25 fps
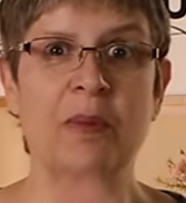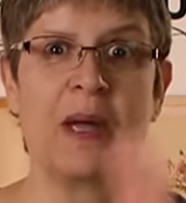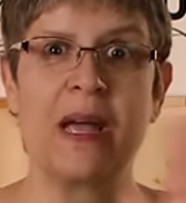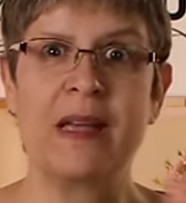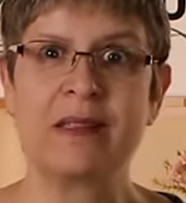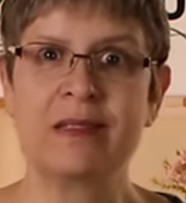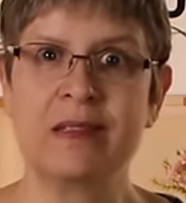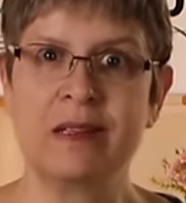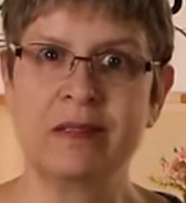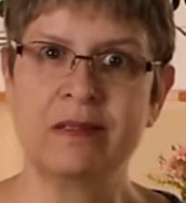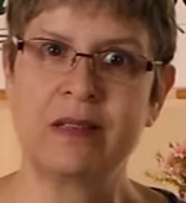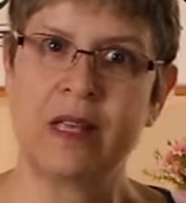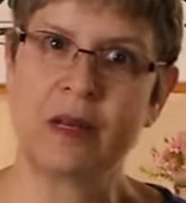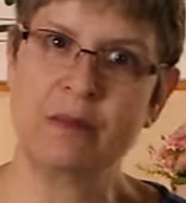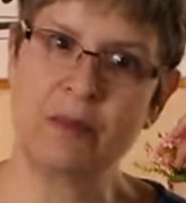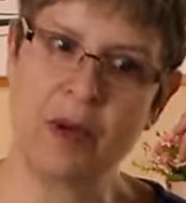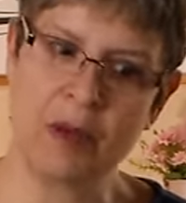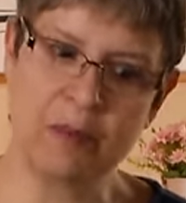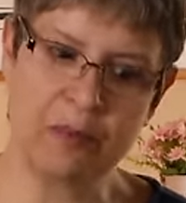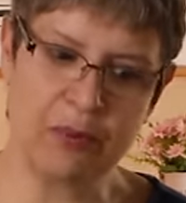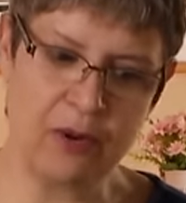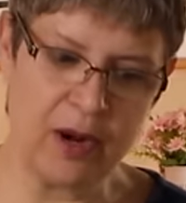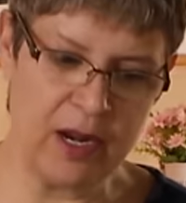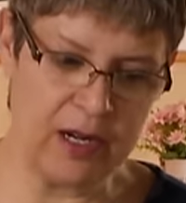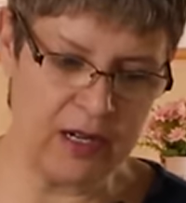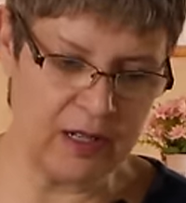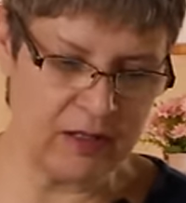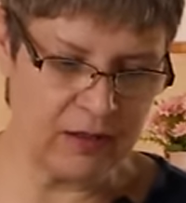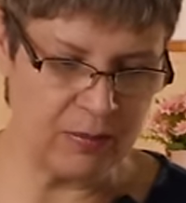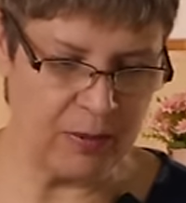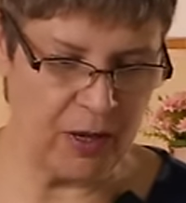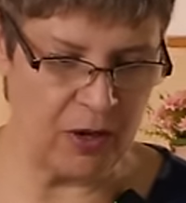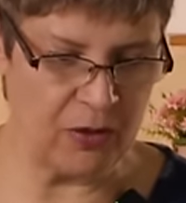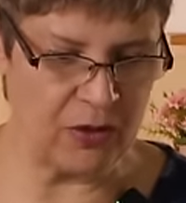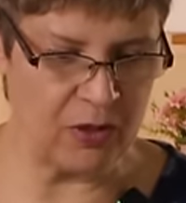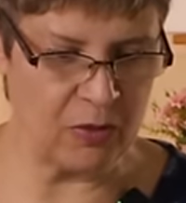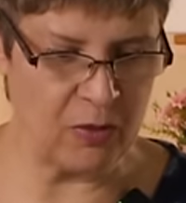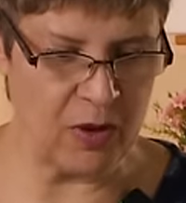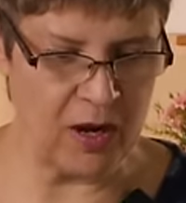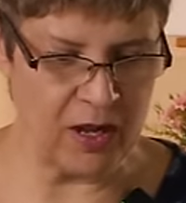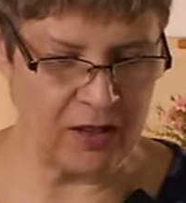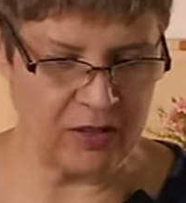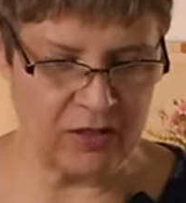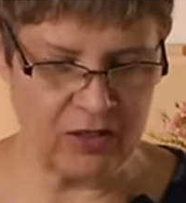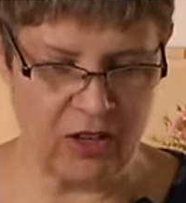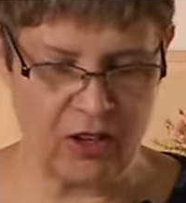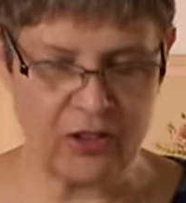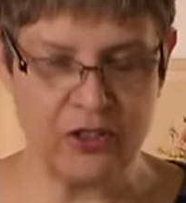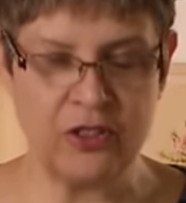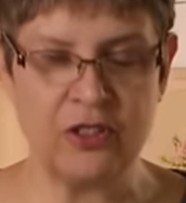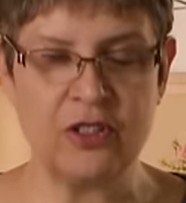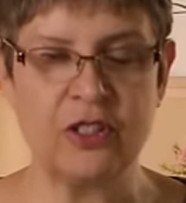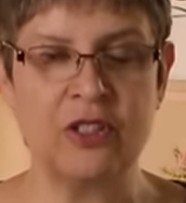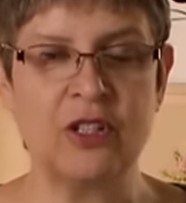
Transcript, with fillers: But as I said, my brain exploded when I started